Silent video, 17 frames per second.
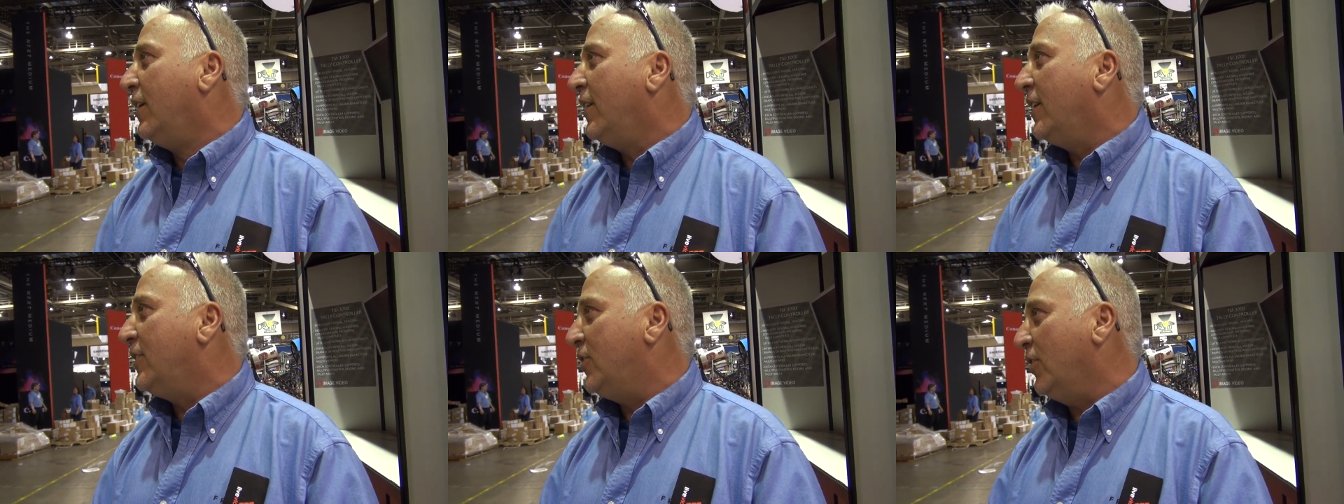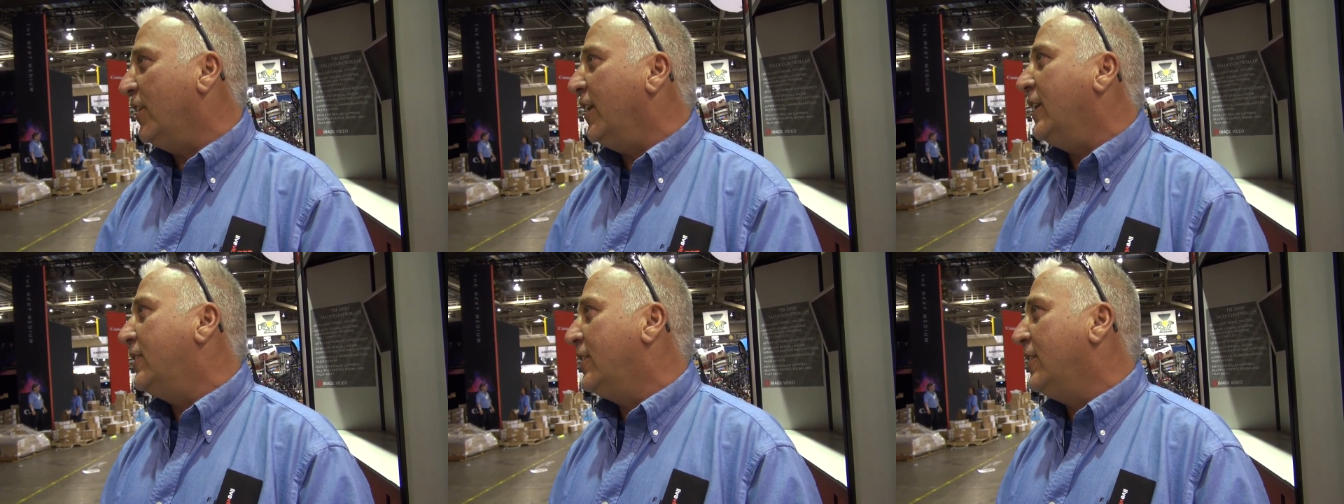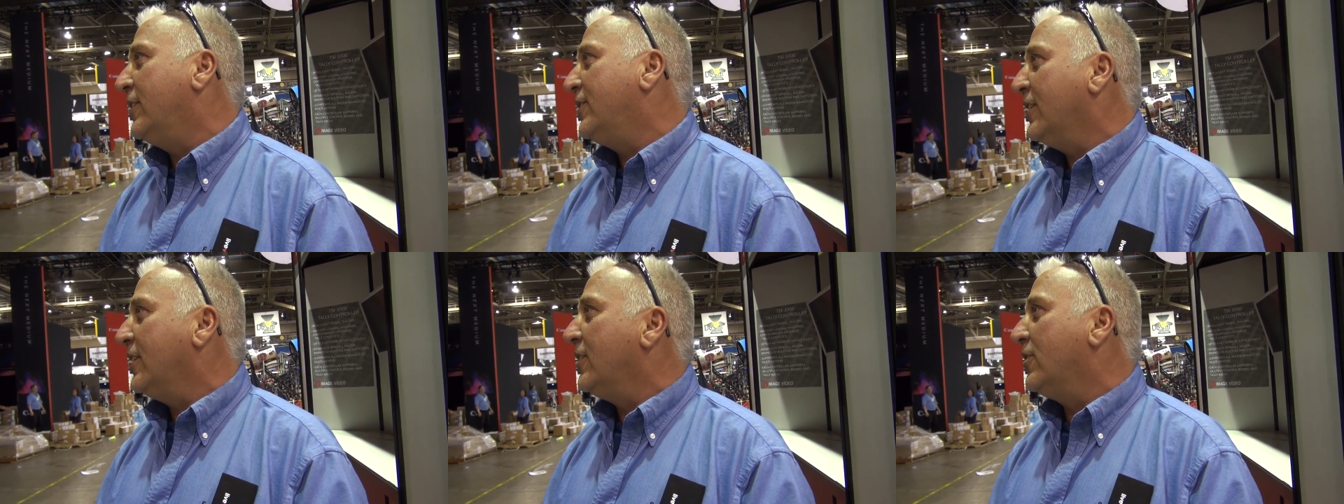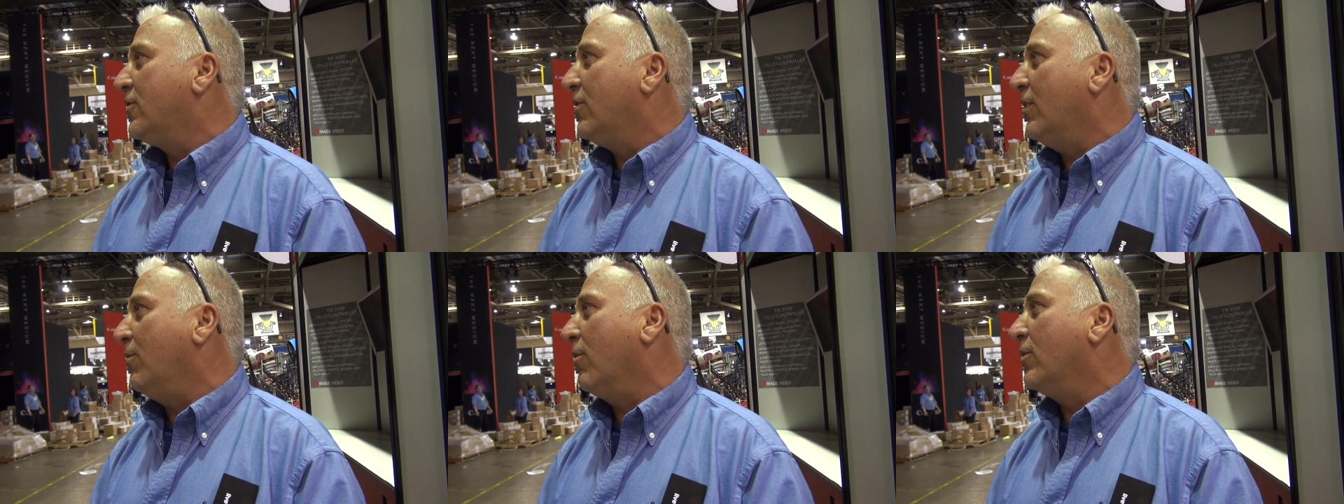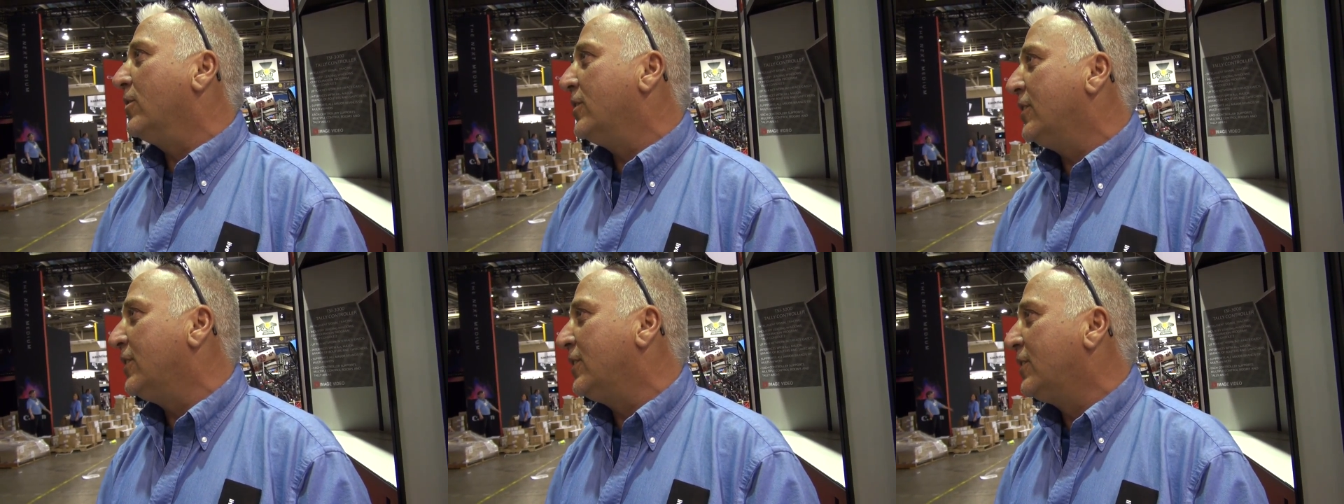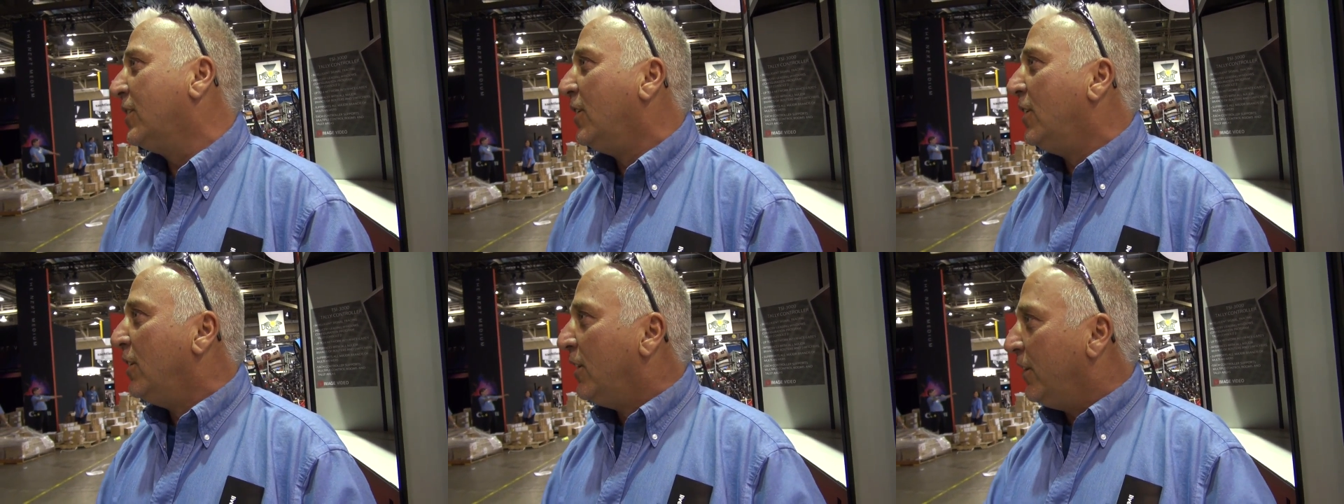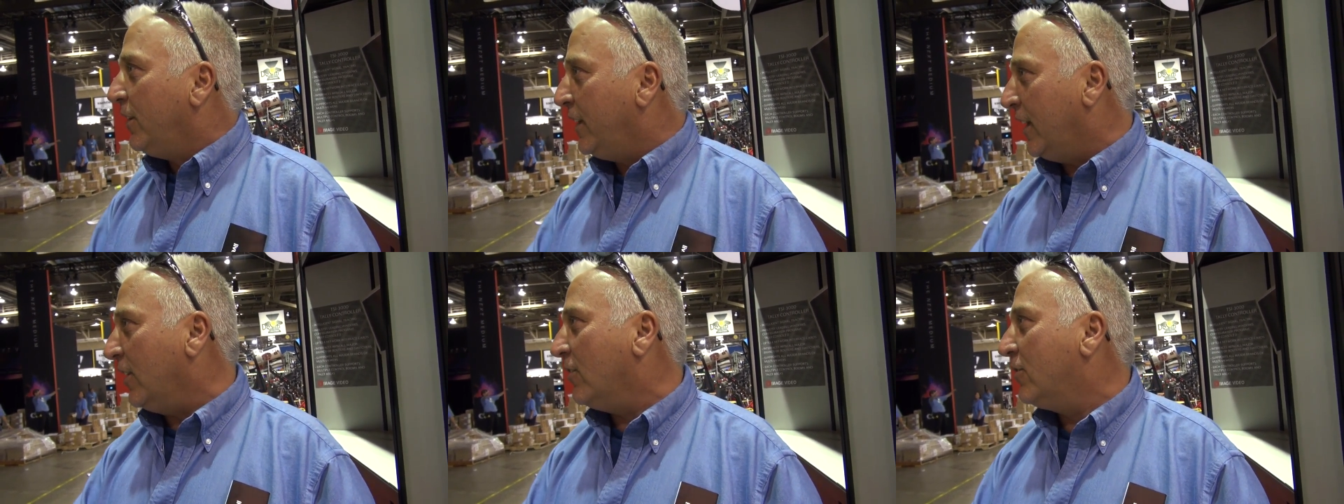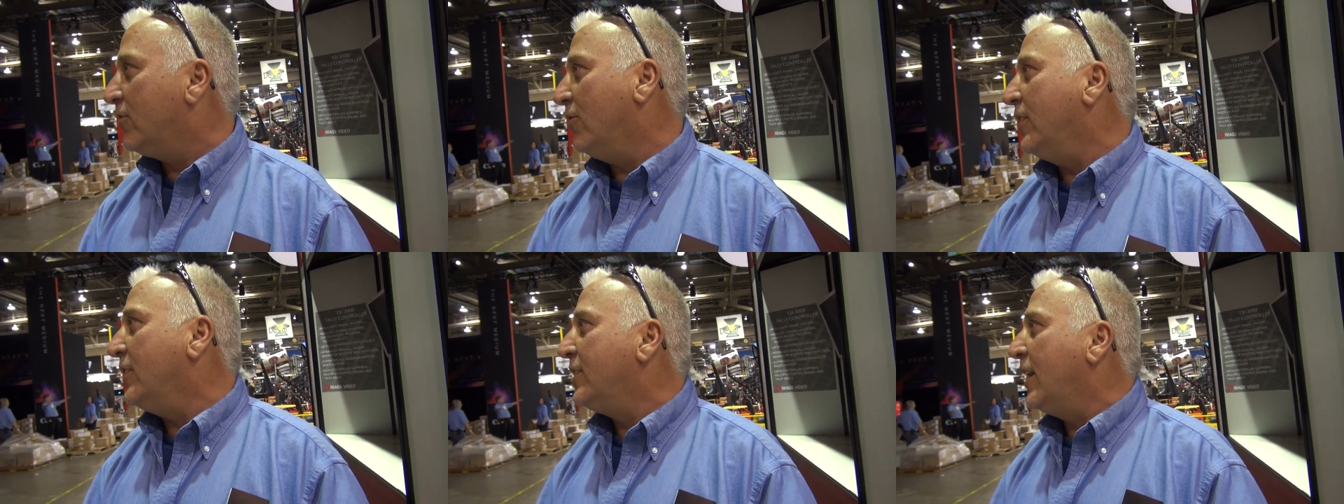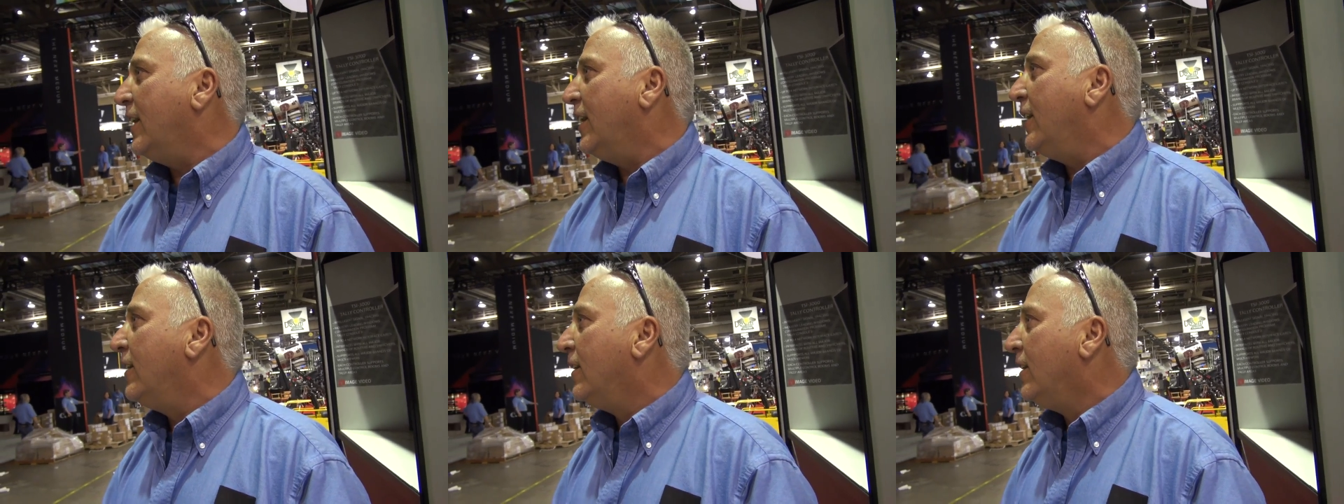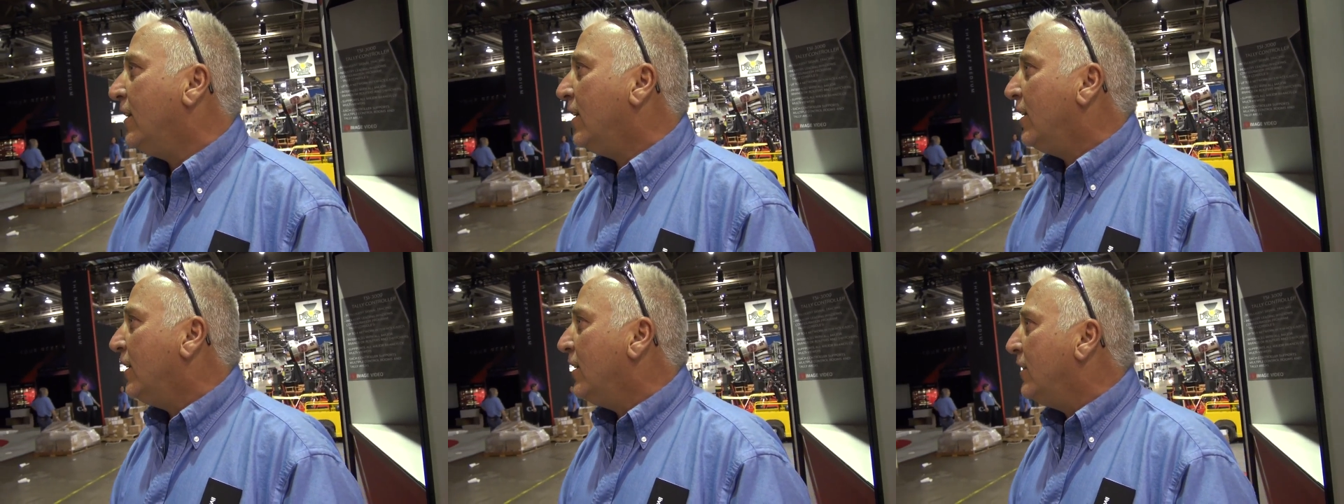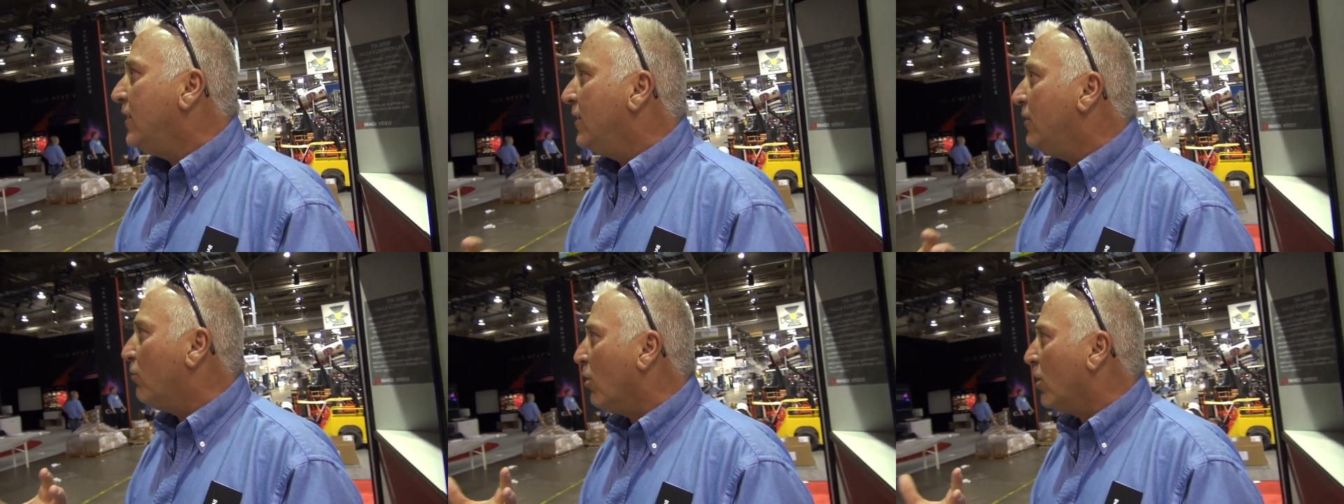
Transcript: That's unique to this industry versus the industries they so it's